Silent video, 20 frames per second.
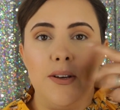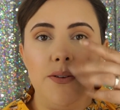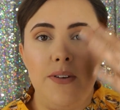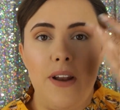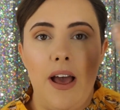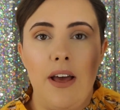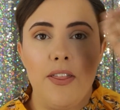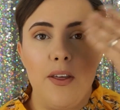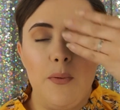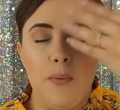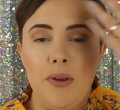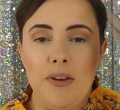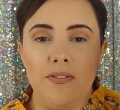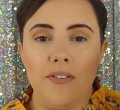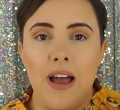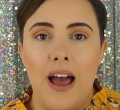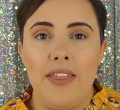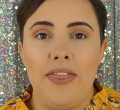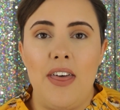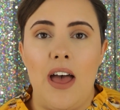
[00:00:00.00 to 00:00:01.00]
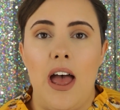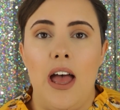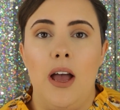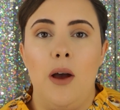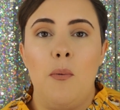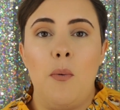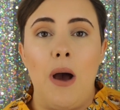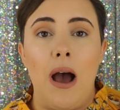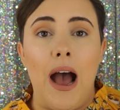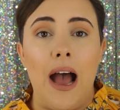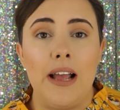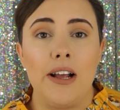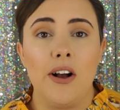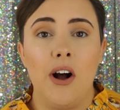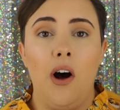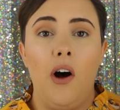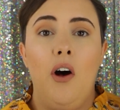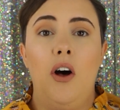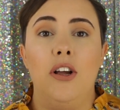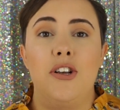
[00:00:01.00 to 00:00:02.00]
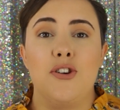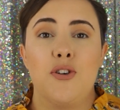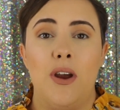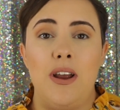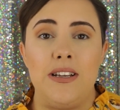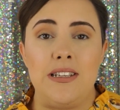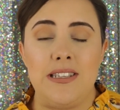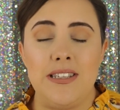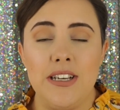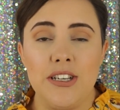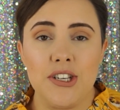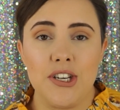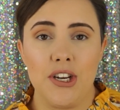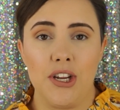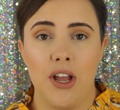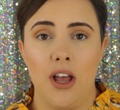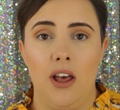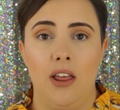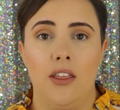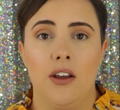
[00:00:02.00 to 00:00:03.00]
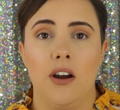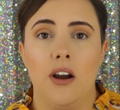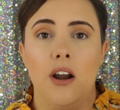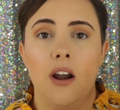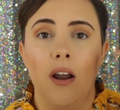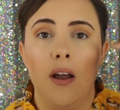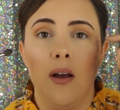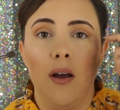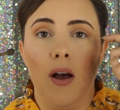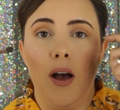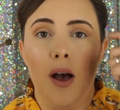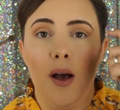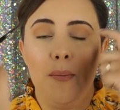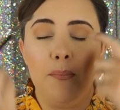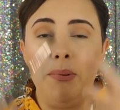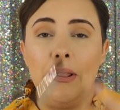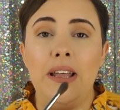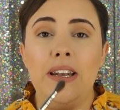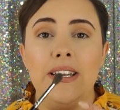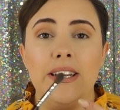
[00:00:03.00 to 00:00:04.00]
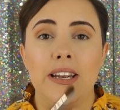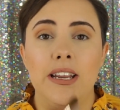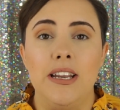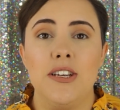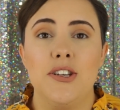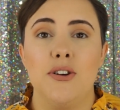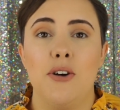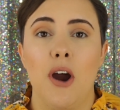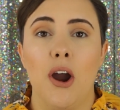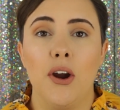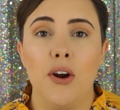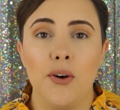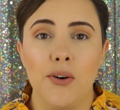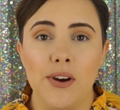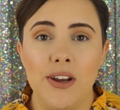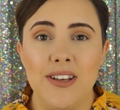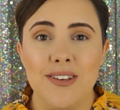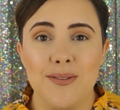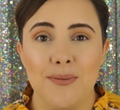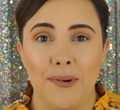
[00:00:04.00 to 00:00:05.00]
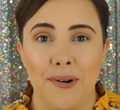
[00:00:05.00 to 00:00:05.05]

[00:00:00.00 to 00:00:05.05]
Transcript: so now that we've got that, what I call a transition color, blended into our crease,